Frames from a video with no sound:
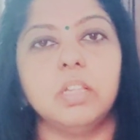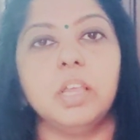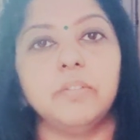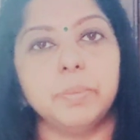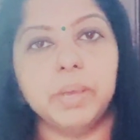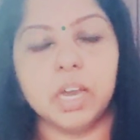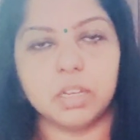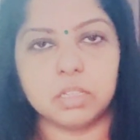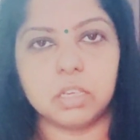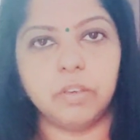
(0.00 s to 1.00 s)
They will be
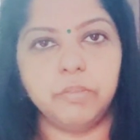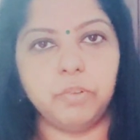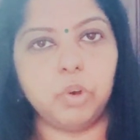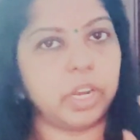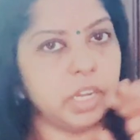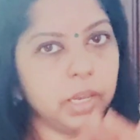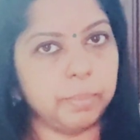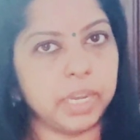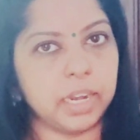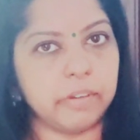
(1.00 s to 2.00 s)
asking for an
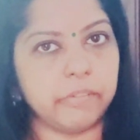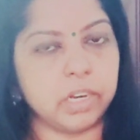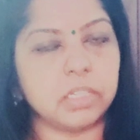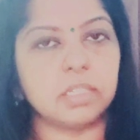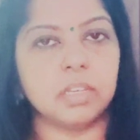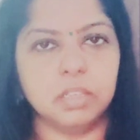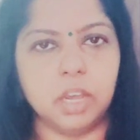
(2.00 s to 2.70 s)
email address.